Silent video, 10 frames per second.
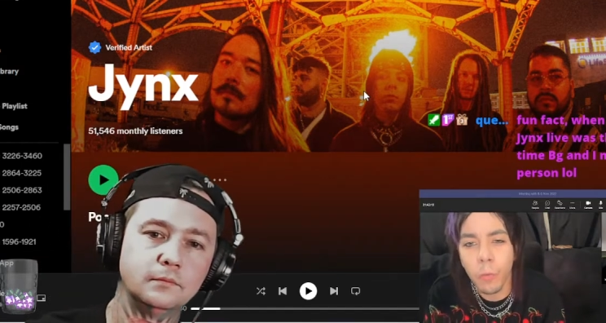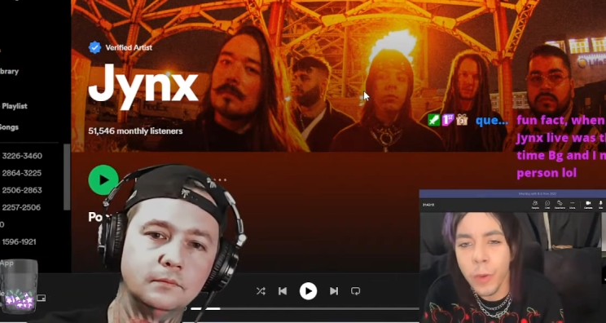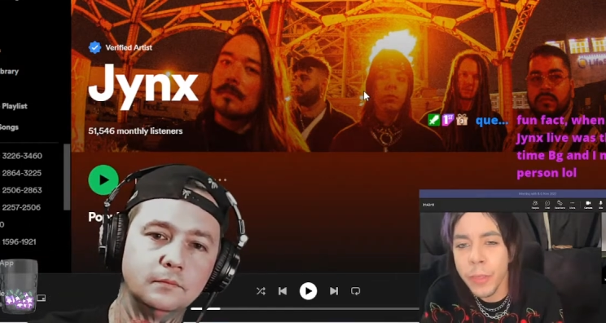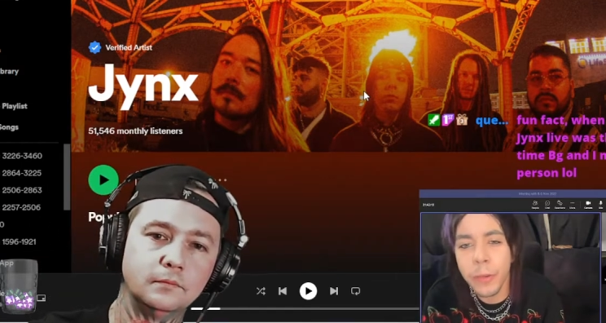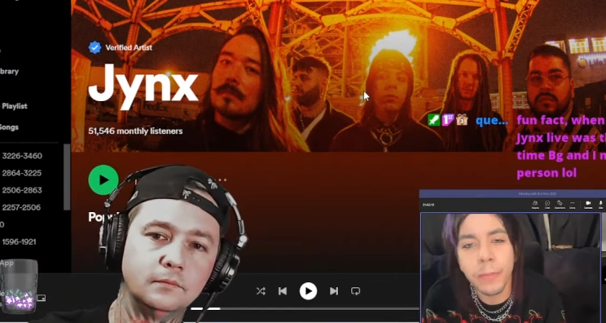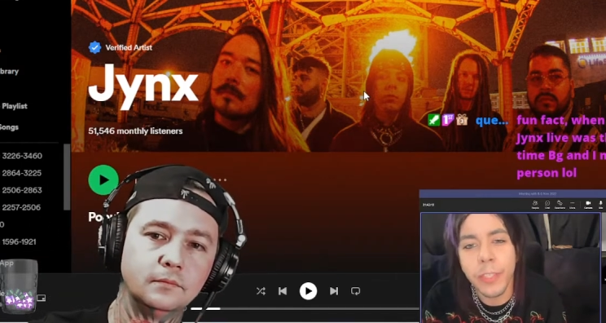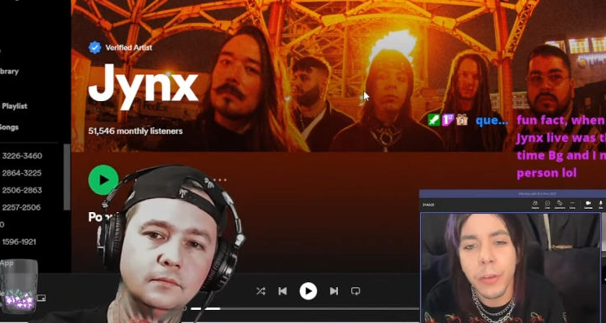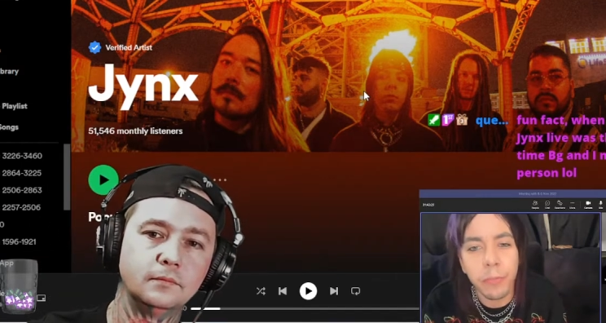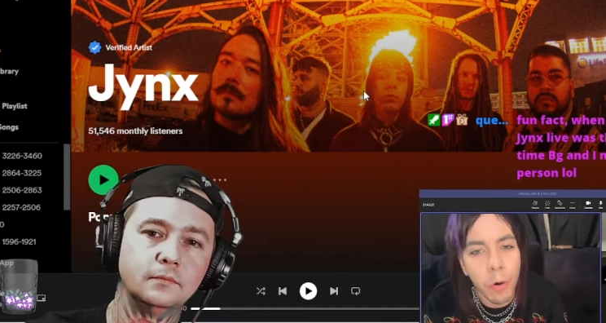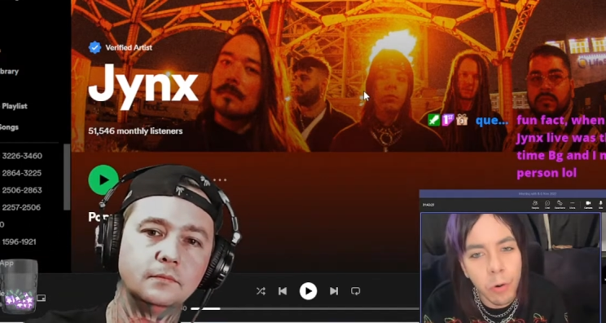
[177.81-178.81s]
Speaker 1: rhythm
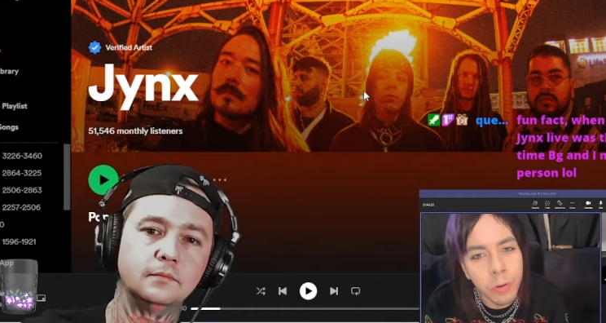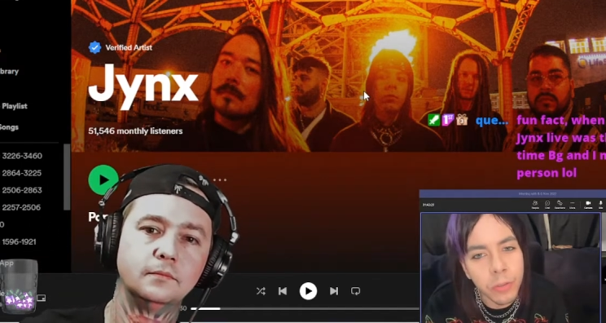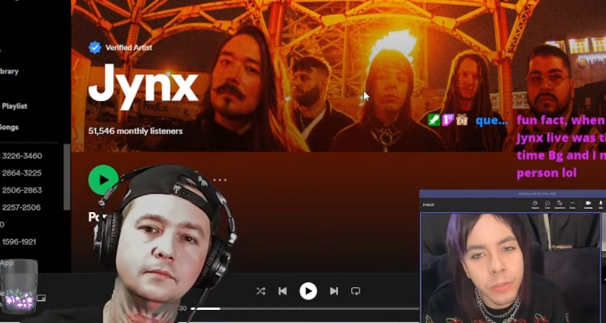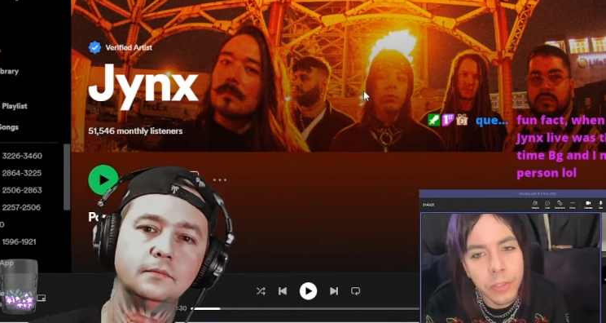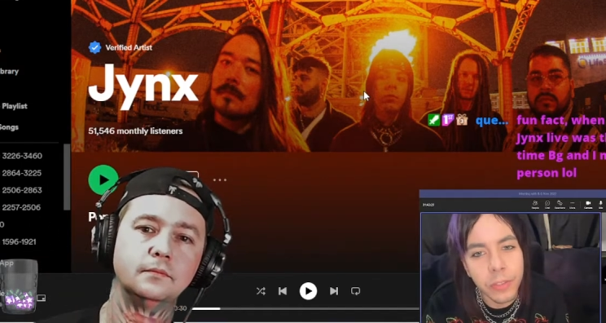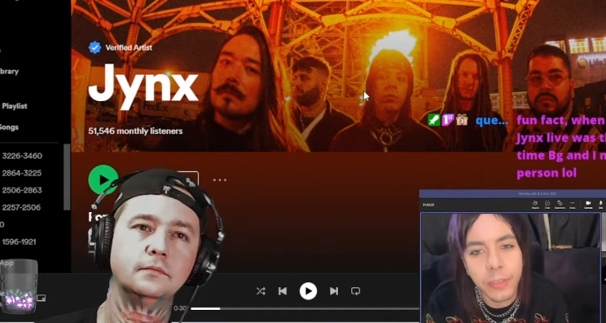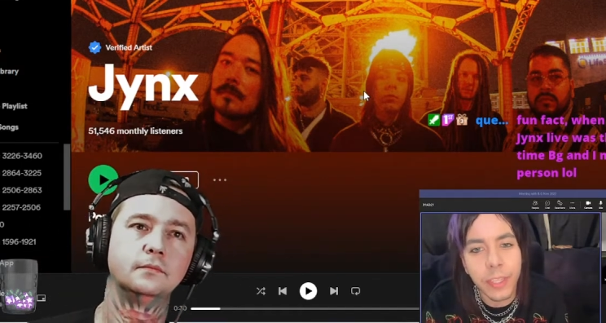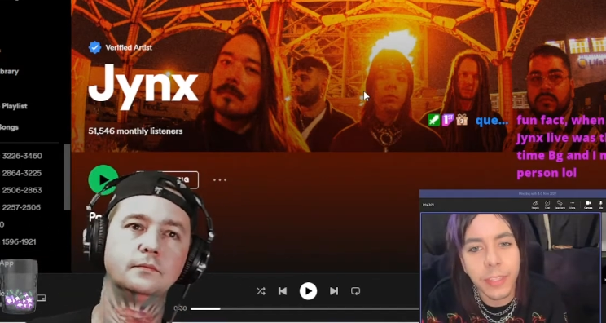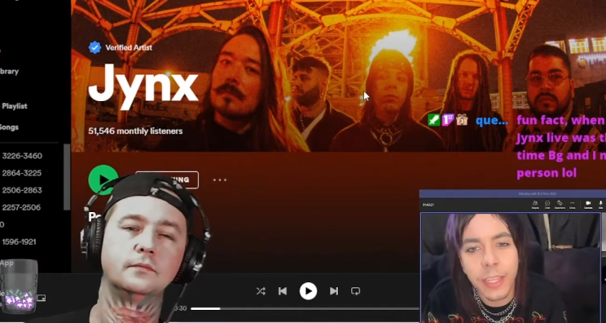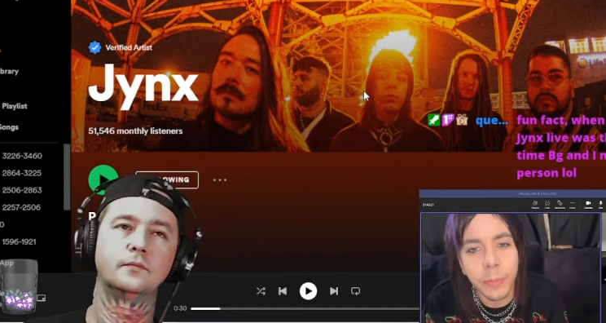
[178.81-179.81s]
to vocals.
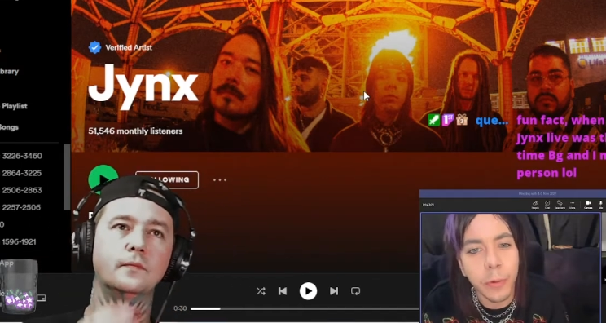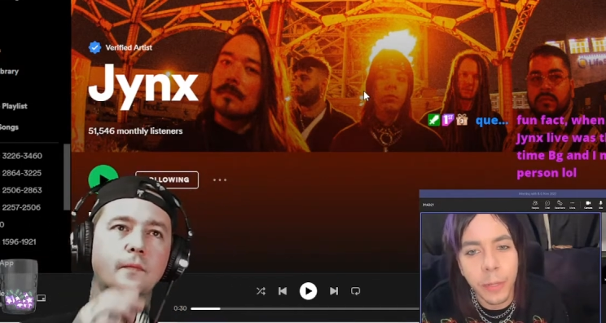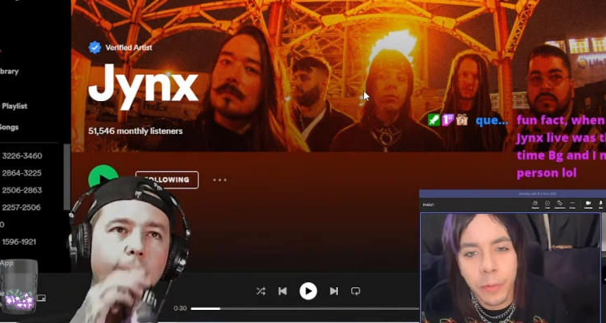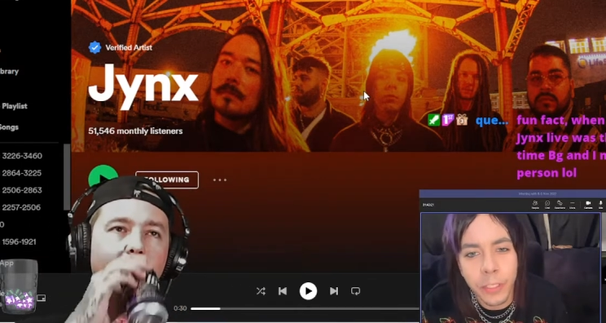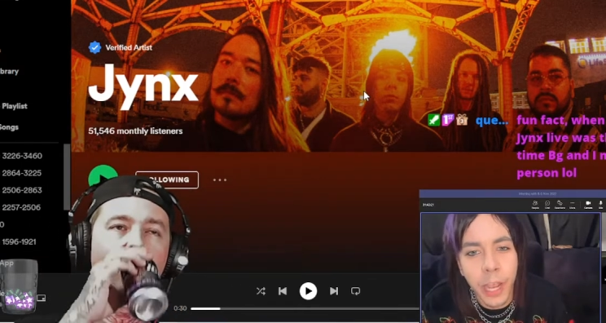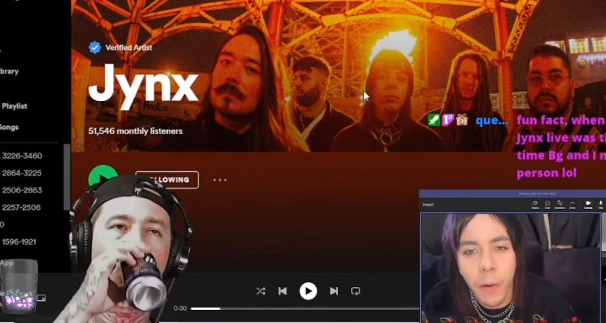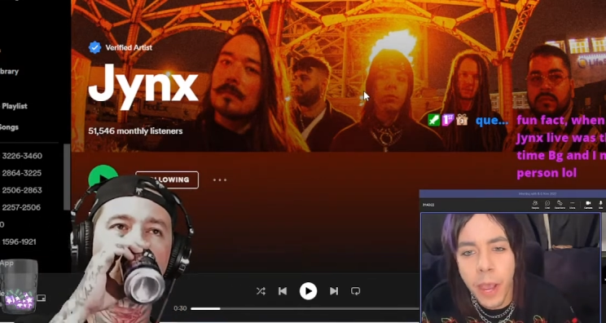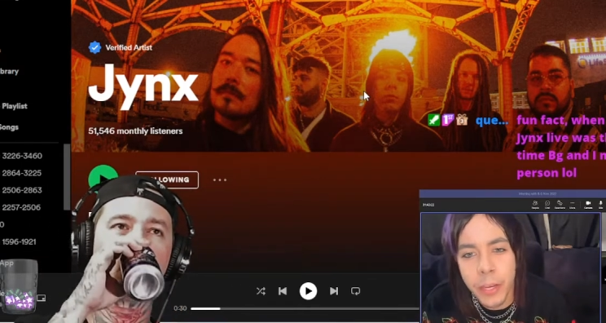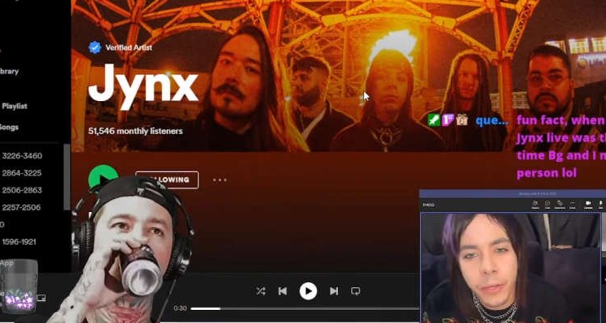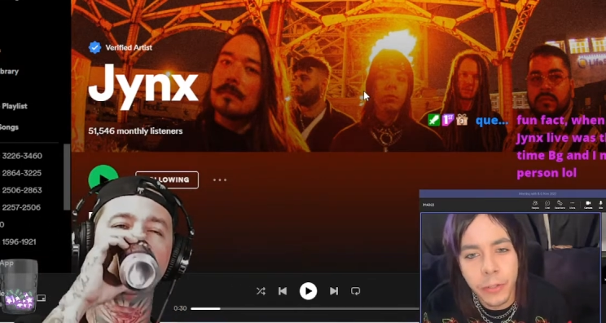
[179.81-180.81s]
That that's pretty much how I